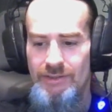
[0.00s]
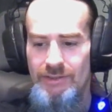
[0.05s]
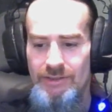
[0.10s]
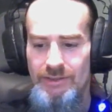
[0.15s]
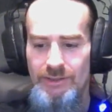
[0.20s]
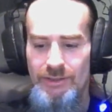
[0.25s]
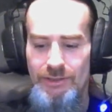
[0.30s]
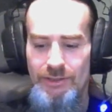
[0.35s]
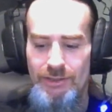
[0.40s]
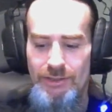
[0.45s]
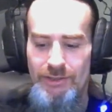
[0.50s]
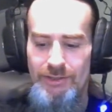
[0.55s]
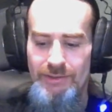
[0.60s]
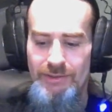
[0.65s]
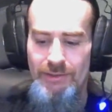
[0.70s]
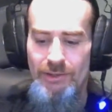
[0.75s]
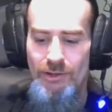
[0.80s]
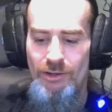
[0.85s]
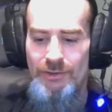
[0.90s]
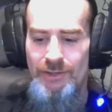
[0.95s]
So a
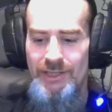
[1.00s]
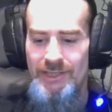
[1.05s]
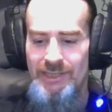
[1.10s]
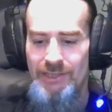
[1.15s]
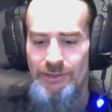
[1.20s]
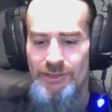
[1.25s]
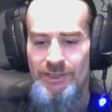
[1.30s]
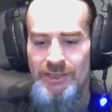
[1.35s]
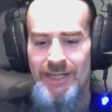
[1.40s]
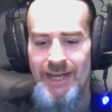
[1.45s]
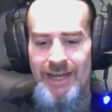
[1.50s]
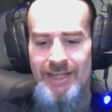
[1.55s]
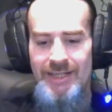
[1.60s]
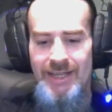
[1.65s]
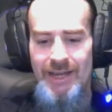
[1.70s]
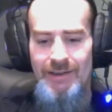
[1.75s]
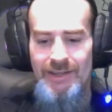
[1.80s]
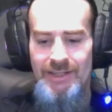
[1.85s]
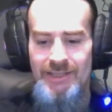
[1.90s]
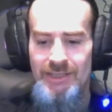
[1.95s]
lot of these little side
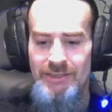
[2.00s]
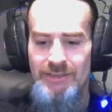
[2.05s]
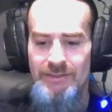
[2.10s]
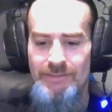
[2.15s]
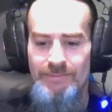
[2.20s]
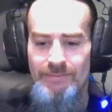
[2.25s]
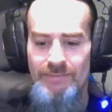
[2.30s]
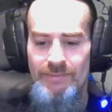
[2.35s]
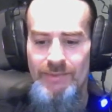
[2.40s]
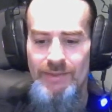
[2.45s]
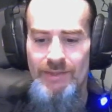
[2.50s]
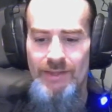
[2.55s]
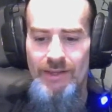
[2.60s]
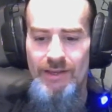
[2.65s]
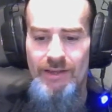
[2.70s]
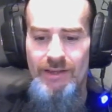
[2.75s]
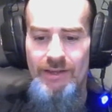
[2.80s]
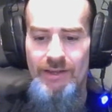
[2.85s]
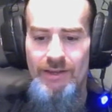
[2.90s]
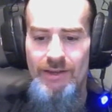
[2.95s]
characters.
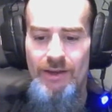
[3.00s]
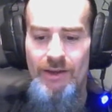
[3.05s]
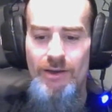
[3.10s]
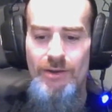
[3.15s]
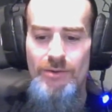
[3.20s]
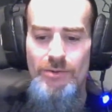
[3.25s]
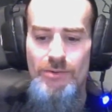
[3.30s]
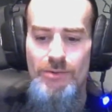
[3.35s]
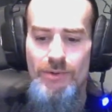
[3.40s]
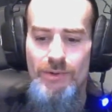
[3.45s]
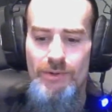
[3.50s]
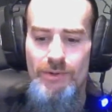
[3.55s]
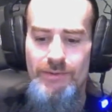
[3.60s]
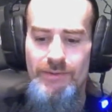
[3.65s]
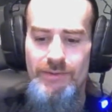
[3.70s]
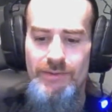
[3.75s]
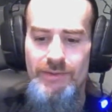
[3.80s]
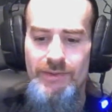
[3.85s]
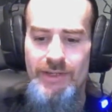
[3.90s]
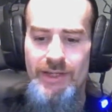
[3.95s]
Oh,
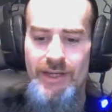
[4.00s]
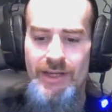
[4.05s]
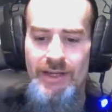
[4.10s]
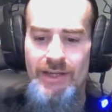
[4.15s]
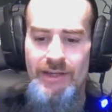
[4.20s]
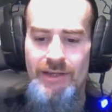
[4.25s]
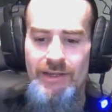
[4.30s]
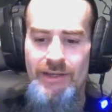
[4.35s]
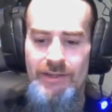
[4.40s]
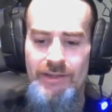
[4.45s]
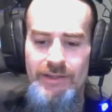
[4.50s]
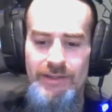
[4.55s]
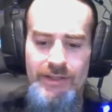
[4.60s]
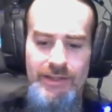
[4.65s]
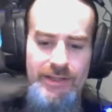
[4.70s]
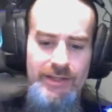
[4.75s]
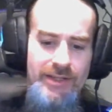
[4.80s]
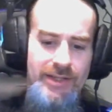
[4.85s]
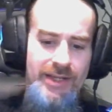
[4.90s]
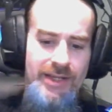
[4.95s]

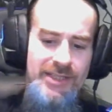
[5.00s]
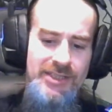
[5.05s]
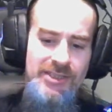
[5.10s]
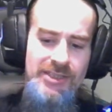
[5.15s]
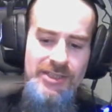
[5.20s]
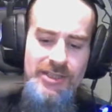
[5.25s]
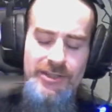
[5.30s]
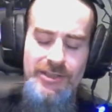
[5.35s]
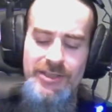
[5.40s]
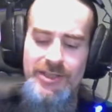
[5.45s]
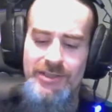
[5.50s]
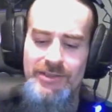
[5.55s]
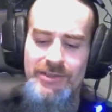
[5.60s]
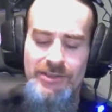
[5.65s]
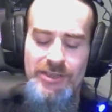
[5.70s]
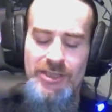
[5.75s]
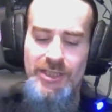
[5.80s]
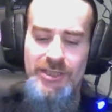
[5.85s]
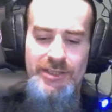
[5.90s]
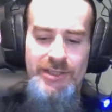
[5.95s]
Esther, isn't
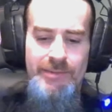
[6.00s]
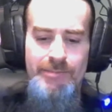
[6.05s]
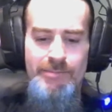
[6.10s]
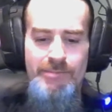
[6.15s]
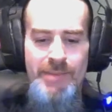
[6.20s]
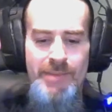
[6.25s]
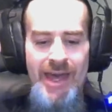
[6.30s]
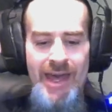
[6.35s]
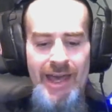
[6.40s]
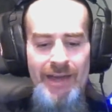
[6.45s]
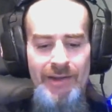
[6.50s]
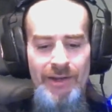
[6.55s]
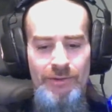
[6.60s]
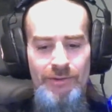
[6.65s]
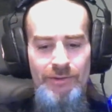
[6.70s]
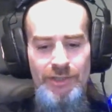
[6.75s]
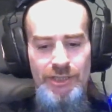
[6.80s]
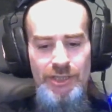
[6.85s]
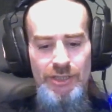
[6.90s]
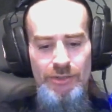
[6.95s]
she the mayor in
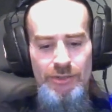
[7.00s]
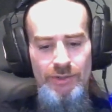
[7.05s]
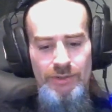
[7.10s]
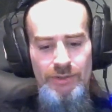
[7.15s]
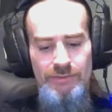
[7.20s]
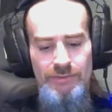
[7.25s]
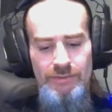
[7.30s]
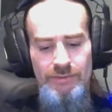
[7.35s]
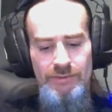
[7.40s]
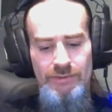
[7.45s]
Under Ju-On?